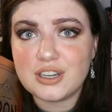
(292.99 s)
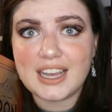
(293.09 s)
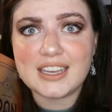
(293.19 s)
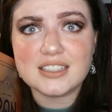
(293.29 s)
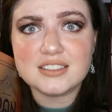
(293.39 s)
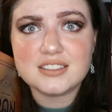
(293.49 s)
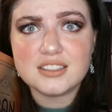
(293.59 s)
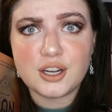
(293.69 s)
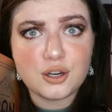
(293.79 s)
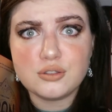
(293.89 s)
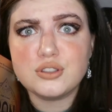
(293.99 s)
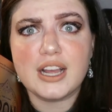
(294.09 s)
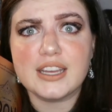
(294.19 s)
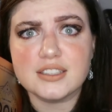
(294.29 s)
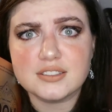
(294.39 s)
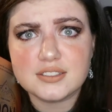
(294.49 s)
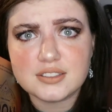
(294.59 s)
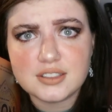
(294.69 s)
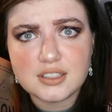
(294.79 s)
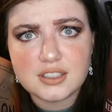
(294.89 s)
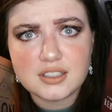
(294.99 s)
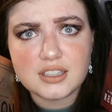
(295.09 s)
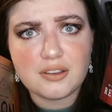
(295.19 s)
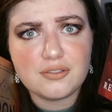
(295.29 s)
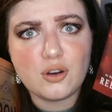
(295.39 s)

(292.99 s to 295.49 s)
the dragons. There are no dragons. They've